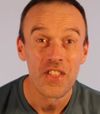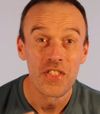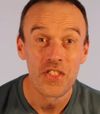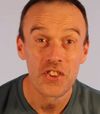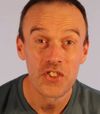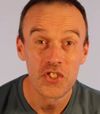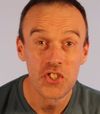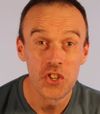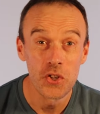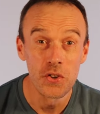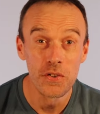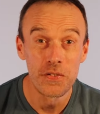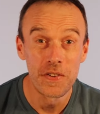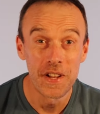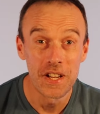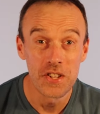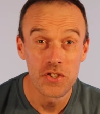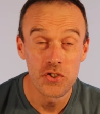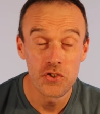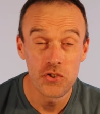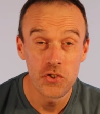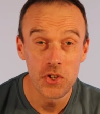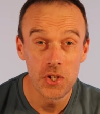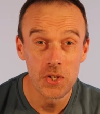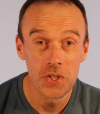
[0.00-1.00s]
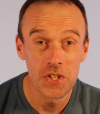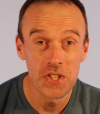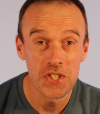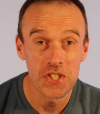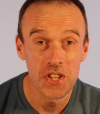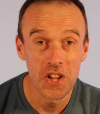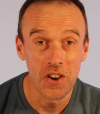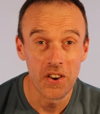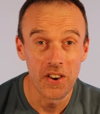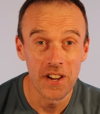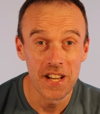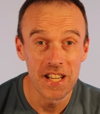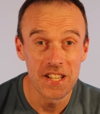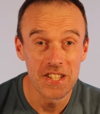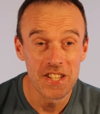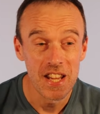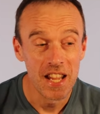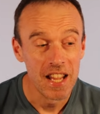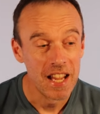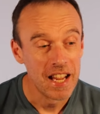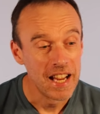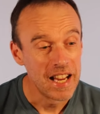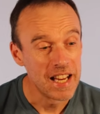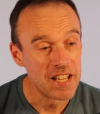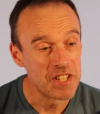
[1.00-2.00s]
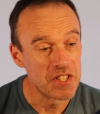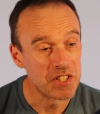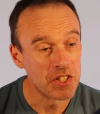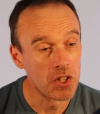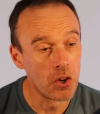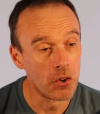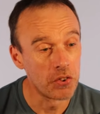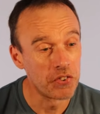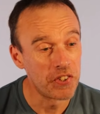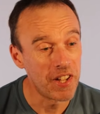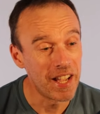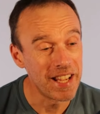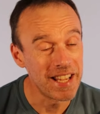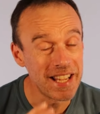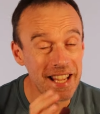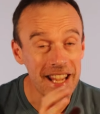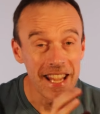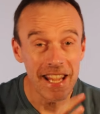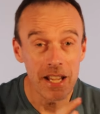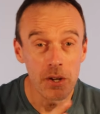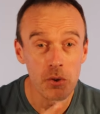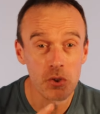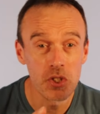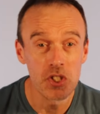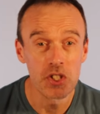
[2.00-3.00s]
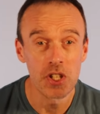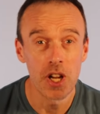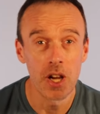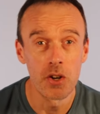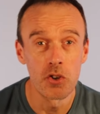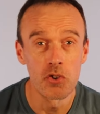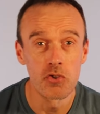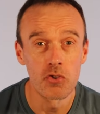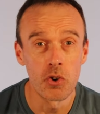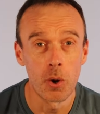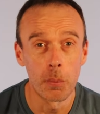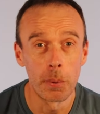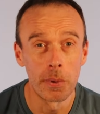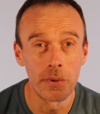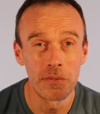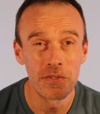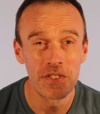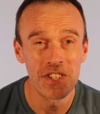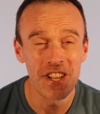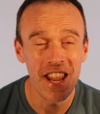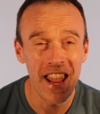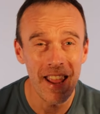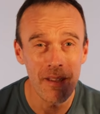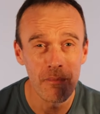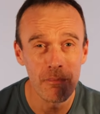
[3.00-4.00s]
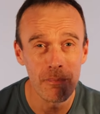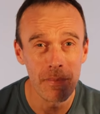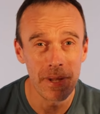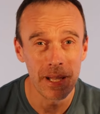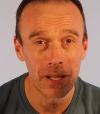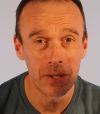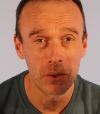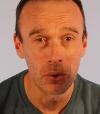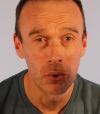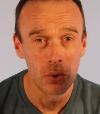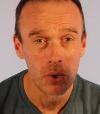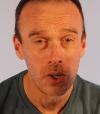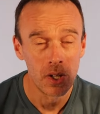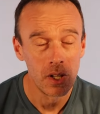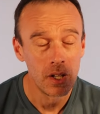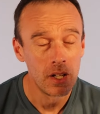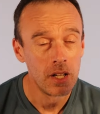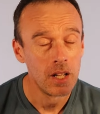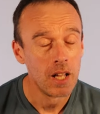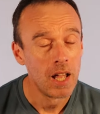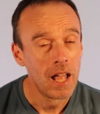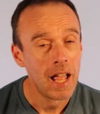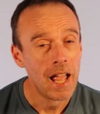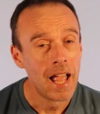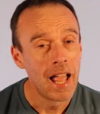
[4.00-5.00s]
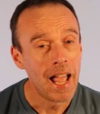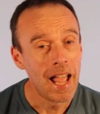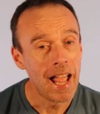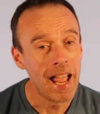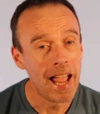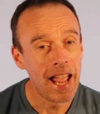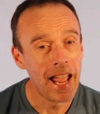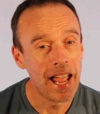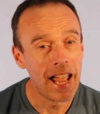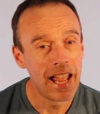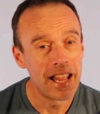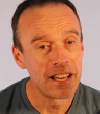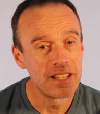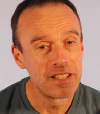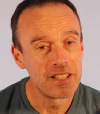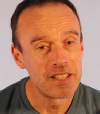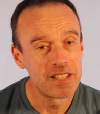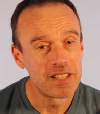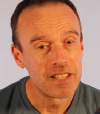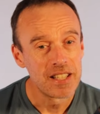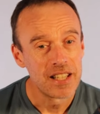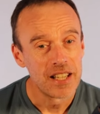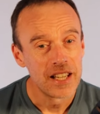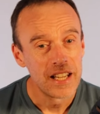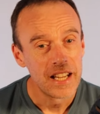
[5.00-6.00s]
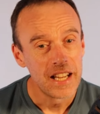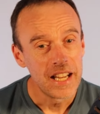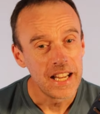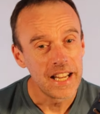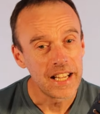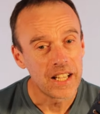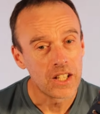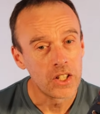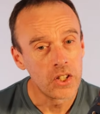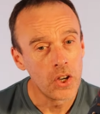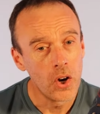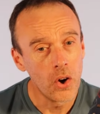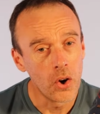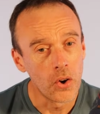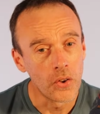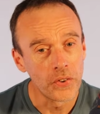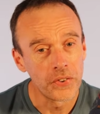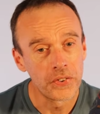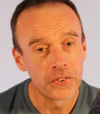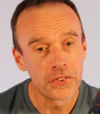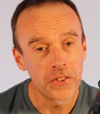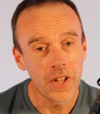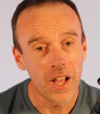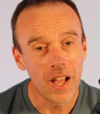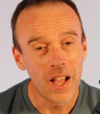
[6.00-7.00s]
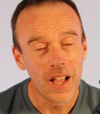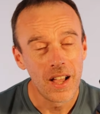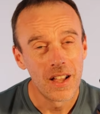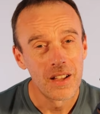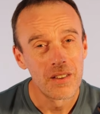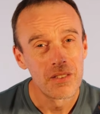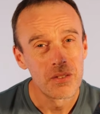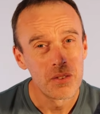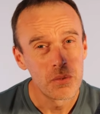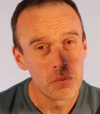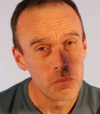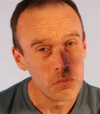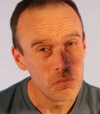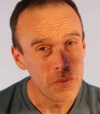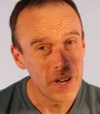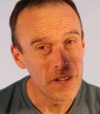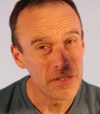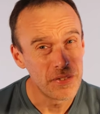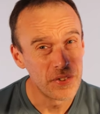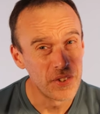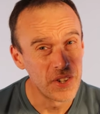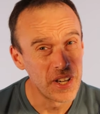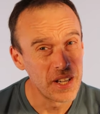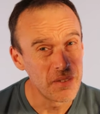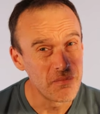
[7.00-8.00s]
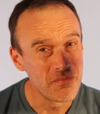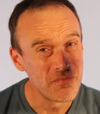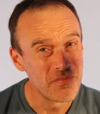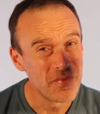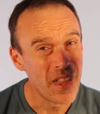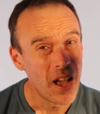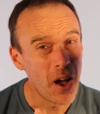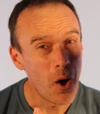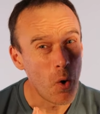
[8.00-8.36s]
The shoe fits true to size. It's got a heel to toe drop of 10mm, and it costs, wait for it,